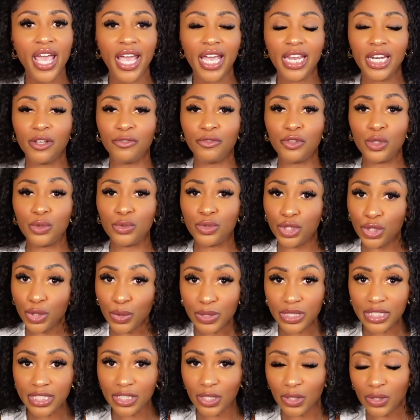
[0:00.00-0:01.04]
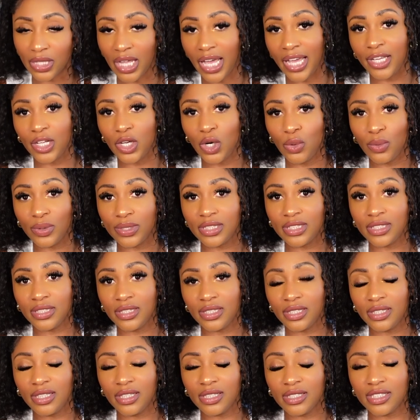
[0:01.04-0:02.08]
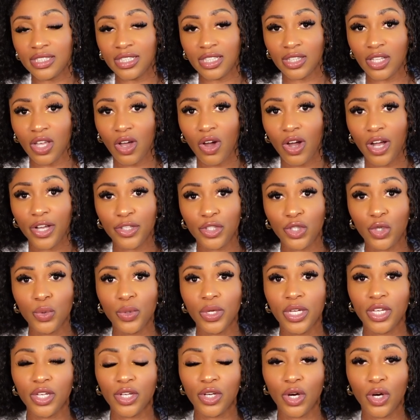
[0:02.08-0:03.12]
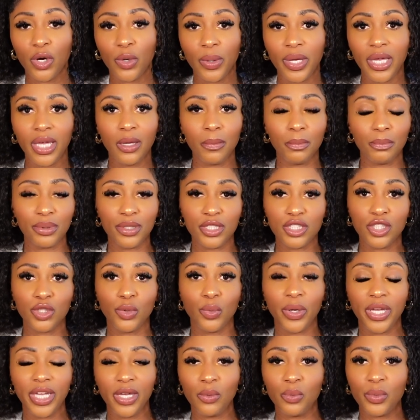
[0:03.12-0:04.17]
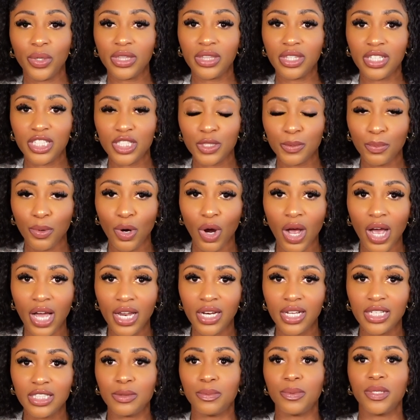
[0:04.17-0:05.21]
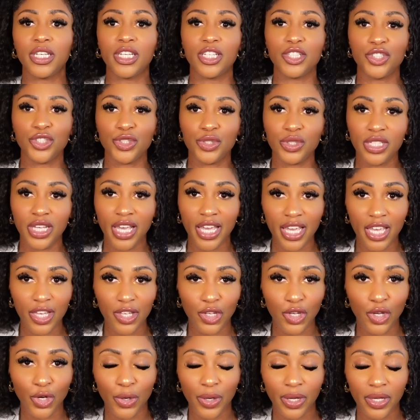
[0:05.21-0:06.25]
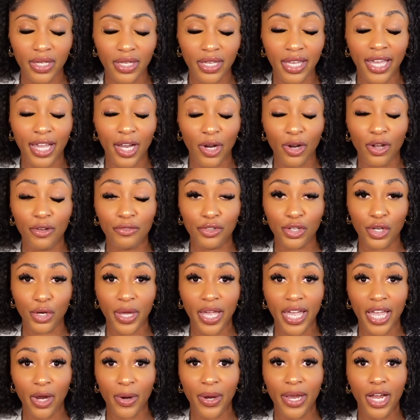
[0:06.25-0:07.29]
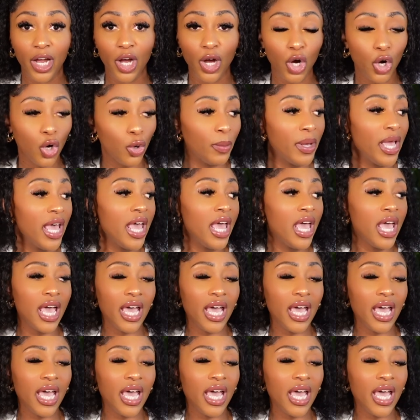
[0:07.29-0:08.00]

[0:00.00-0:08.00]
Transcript: And if you do still like going to the salon, you can go in between with these products, because you're taking your care of your hair at home.